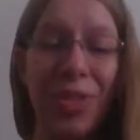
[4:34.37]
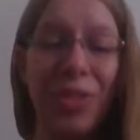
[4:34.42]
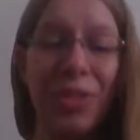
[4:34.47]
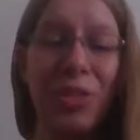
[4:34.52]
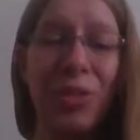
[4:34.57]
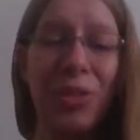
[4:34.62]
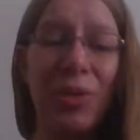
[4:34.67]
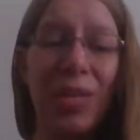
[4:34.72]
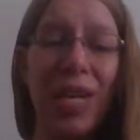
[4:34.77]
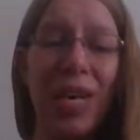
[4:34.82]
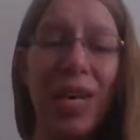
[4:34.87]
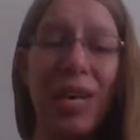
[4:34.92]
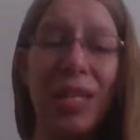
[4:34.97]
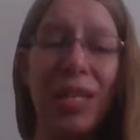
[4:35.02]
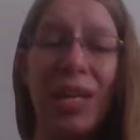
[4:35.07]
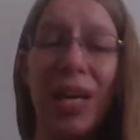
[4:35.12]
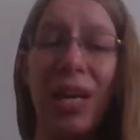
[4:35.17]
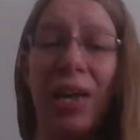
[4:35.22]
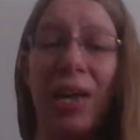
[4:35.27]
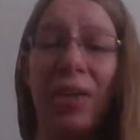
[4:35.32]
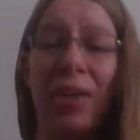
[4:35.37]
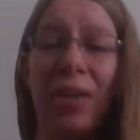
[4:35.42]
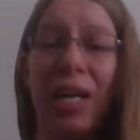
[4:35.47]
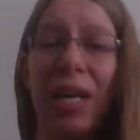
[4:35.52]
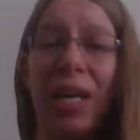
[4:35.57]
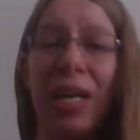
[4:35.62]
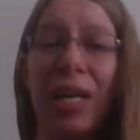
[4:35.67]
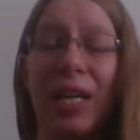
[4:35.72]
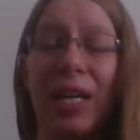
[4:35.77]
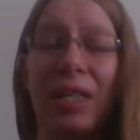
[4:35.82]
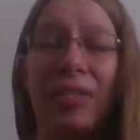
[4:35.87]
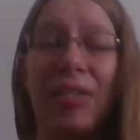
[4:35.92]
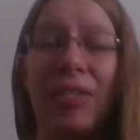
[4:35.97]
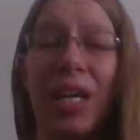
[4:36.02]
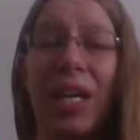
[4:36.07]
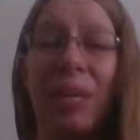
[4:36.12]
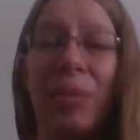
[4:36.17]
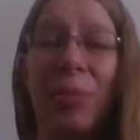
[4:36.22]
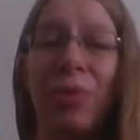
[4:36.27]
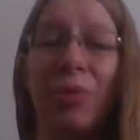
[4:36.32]
So yeah, now like I
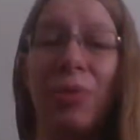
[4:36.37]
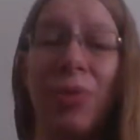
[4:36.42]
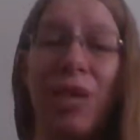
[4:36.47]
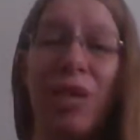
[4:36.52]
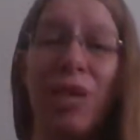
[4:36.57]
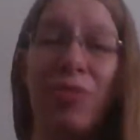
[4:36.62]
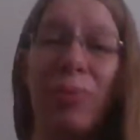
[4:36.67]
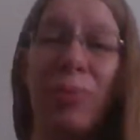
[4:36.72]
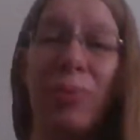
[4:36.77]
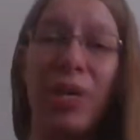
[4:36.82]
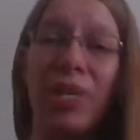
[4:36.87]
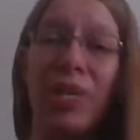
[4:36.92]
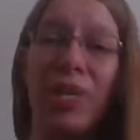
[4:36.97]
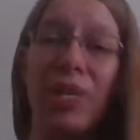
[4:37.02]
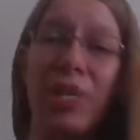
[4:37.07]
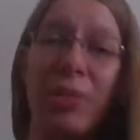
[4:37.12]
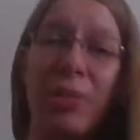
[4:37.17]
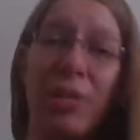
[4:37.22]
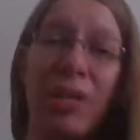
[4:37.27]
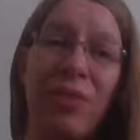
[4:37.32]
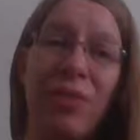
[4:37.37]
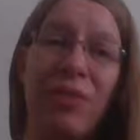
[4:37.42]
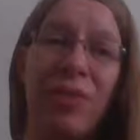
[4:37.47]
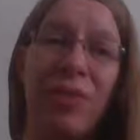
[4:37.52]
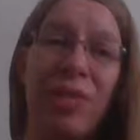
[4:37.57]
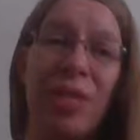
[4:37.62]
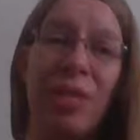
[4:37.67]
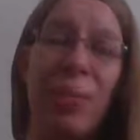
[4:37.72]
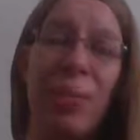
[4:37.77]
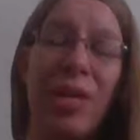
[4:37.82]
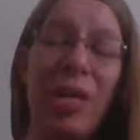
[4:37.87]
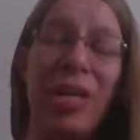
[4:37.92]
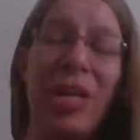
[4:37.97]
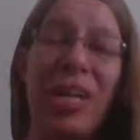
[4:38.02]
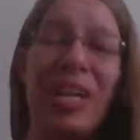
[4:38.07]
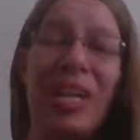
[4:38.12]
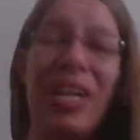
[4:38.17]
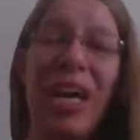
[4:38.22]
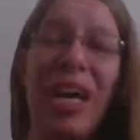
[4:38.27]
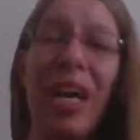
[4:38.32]
said, with what I've budgeted and what I figured I'd make,
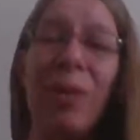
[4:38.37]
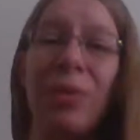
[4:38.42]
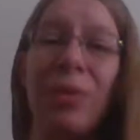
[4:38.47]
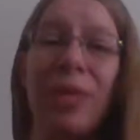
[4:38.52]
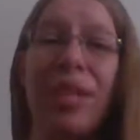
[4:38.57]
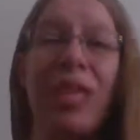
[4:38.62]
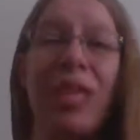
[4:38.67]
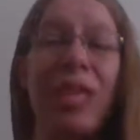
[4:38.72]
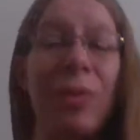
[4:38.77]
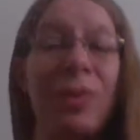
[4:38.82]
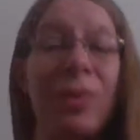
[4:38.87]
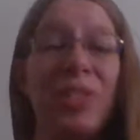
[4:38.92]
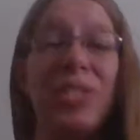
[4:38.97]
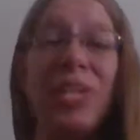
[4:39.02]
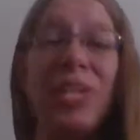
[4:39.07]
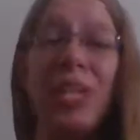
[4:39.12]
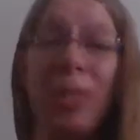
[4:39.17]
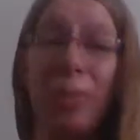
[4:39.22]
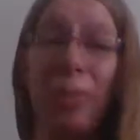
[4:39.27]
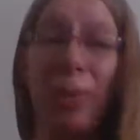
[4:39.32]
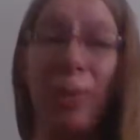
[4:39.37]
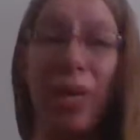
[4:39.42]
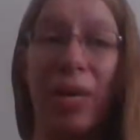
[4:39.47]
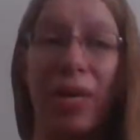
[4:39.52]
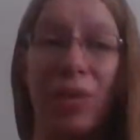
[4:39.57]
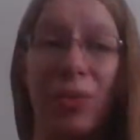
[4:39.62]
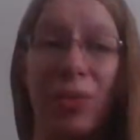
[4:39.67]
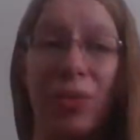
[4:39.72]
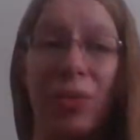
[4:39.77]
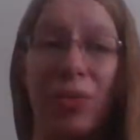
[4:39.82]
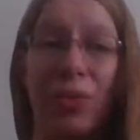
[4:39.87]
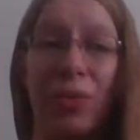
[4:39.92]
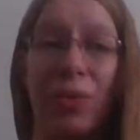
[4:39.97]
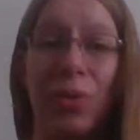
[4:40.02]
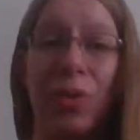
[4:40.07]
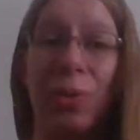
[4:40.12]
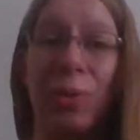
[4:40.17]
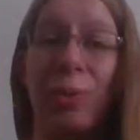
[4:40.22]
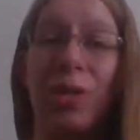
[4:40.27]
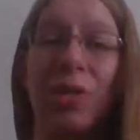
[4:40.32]
and not rely like I'm staying at my Michael's
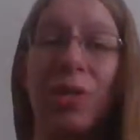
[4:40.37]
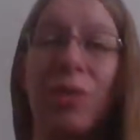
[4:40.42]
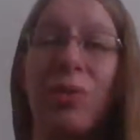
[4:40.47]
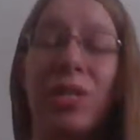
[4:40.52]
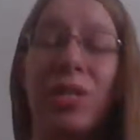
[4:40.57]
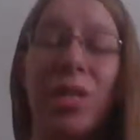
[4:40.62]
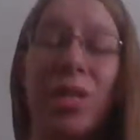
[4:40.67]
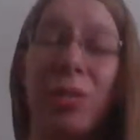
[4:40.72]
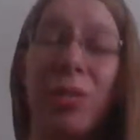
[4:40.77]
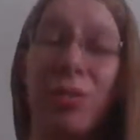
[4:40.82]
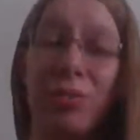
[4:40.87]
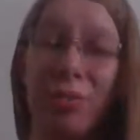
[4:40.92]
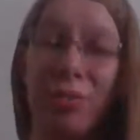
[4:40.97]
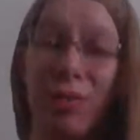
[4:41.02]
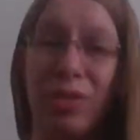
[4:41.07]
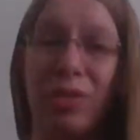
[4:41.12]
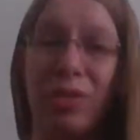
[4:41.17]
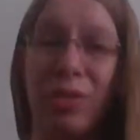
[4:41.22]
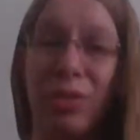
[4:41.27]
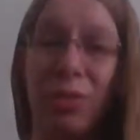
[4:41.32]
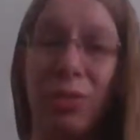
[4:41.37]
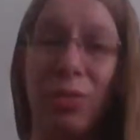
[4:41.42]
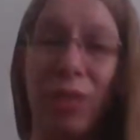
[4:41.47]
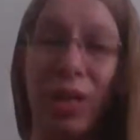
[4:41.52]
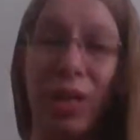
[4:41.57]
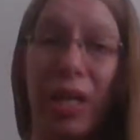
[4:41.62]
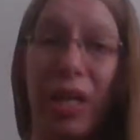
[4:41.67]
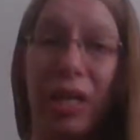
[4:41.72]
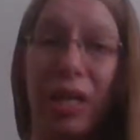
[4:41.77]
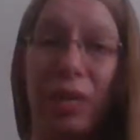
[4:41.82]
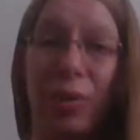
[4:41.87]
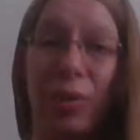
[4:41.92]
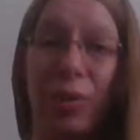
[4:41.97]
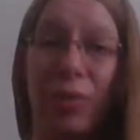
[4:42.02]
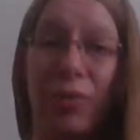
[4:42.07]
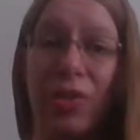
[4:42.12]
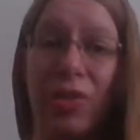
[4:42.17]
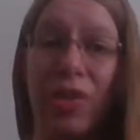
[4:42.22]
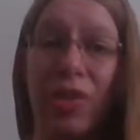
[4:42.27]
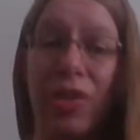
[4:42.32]
store. I'm gonna go down to a lot lower
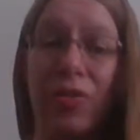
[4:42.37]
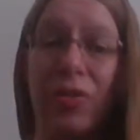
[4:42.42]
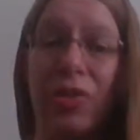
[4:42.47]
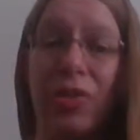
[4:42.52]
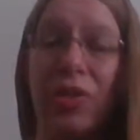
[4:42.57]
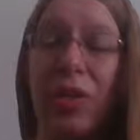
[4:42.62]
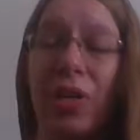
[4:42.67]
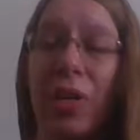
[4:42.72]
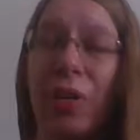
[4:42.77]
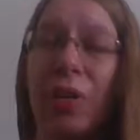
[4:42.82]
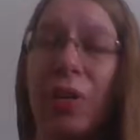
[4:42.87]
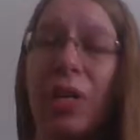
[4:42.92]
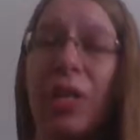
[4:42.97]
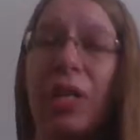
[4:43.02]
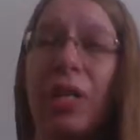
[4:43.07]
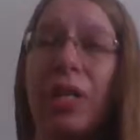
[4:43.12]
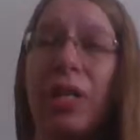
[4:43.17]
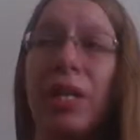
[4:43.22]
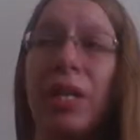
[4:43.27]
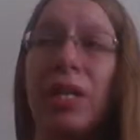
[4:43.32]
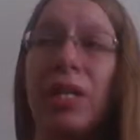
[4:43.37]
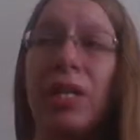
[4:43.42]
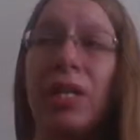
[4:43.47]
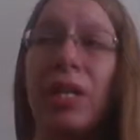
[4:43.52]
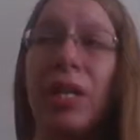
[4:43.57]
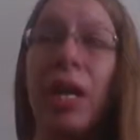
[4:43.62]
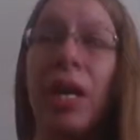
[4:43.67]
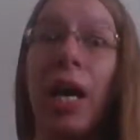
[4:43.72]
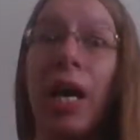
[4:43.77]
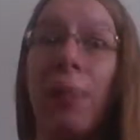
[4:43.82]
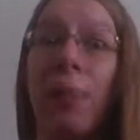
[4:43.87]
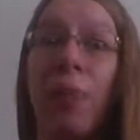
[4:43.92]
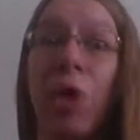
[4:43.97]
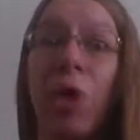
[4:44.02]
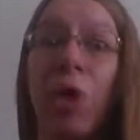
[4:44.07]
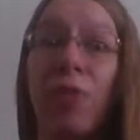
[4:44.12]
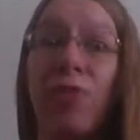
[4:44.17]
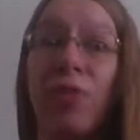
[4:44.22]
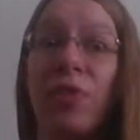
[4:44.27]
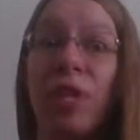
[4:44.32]
of shifts though. Like I will
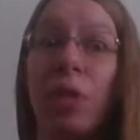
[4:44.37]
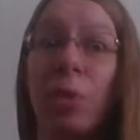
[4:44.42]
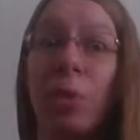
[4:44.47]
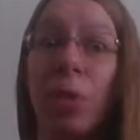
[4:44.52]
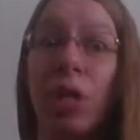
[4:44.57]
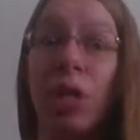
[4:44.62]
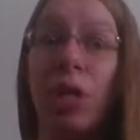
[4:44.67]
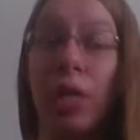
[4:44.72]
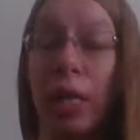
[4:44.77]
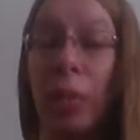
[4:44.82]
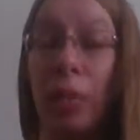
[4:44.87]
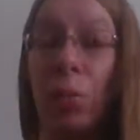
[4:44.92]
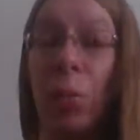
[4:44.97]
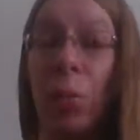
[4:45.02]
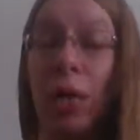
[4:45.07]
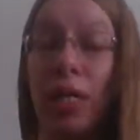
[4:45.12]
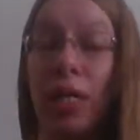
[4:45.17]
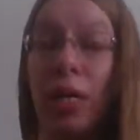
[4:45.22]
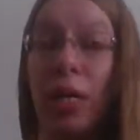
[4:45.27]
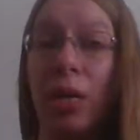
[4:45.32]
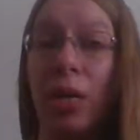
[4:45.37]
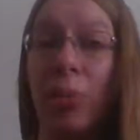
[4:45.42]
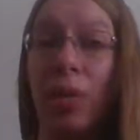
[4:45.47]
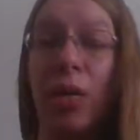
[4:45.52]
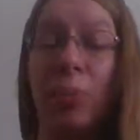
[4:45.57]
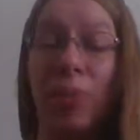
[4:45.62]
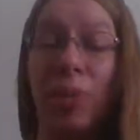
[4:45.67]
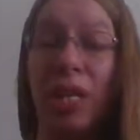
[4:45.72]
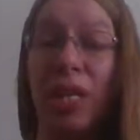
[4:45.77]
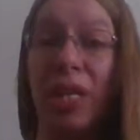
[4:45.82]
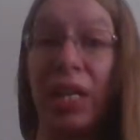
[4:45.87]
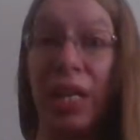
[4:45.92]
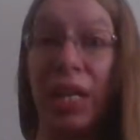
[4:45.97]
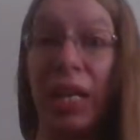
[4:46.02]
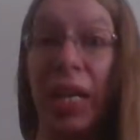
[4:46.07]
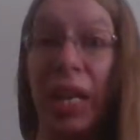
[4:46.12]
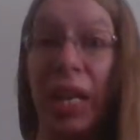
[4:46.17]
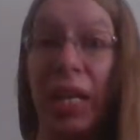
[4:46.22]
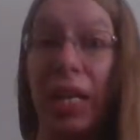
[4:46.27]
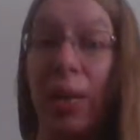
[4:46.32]
hopefully work like one day a week, but get like
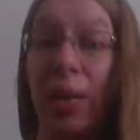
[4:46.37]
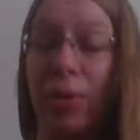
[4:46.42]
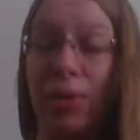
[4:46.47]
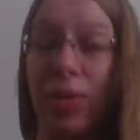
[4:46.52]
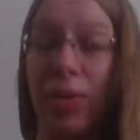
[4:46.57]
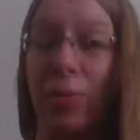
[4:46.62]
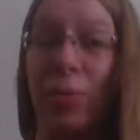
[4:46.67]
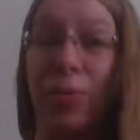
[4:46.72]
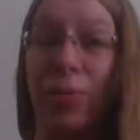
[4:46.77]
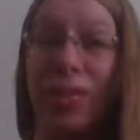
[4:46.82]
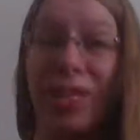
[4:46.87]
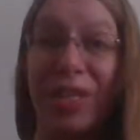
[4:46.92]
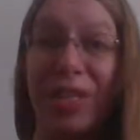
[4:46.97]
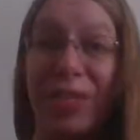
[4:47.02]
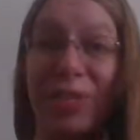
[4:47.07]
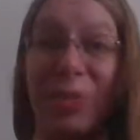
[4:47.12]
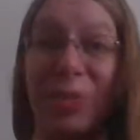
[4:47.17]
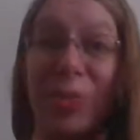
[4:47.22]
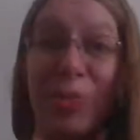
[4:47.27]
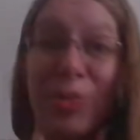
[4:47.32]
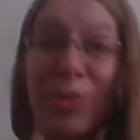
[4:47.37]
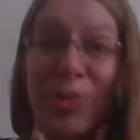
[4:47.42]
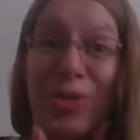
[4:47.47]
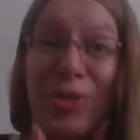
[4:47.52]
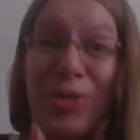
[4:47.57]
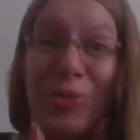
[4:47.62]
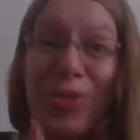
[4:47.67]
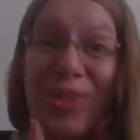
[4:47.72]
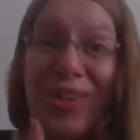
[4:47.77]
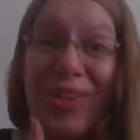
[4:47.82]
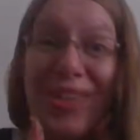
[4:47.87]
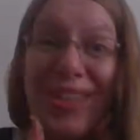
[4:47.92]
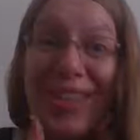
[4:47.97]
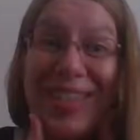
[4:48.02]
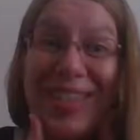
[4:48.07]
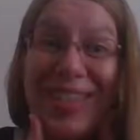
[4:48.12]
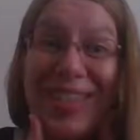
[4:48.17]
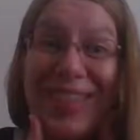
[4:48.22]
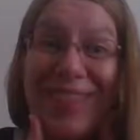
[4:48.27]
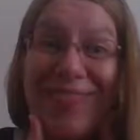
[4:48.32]
8 hours. That would be like super duper
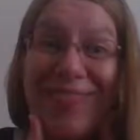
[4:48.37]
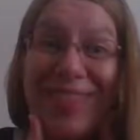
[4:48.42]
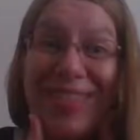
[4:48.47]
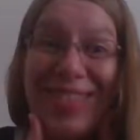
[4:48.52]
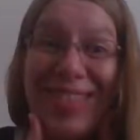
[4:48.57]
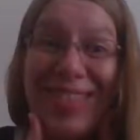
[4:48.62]
awesome.